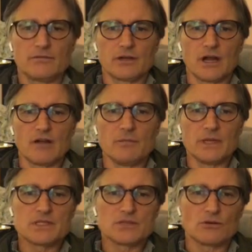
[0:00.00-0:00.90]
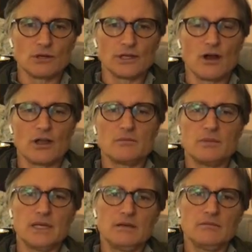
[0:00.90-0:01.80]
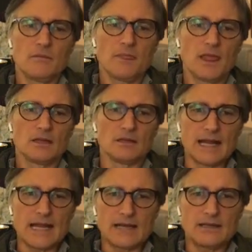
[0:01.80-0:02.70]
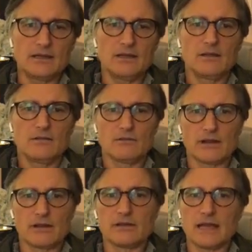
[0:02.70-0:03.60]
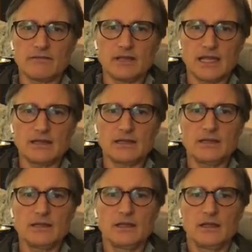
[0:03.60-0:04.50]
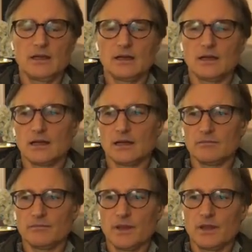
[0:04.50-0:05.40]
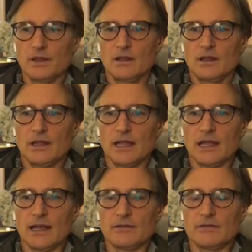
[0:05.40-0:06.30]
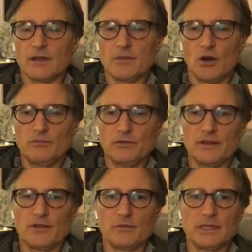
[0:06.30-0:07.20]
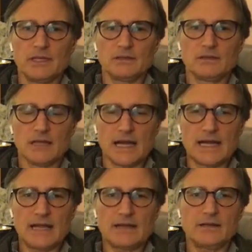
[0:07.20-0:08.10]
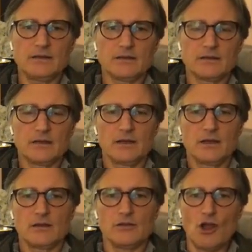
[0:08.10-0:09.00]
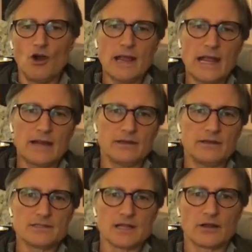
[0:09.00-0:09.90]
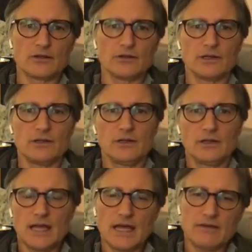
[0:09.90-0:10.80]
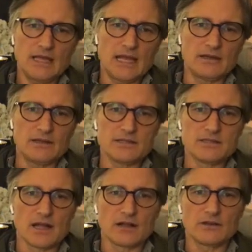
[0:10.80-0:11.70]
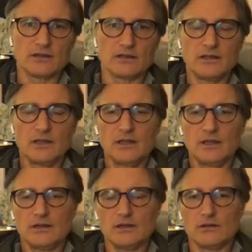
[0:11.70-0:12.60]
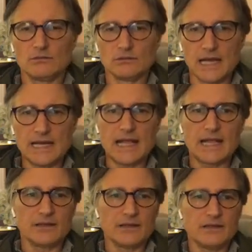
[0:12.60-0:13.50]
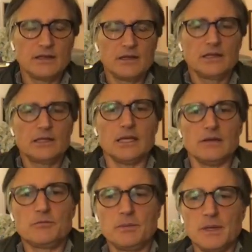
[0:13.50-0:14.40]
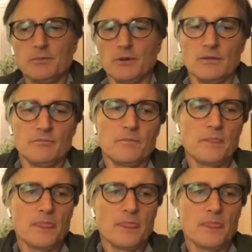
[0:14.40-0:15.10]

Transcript: for governments early on to be light-handed rather than heavy-handed, um, and um, hopefully they'll be light-handed. No-handed is not good. Heavy-handed is not good. You know, light-handed gives people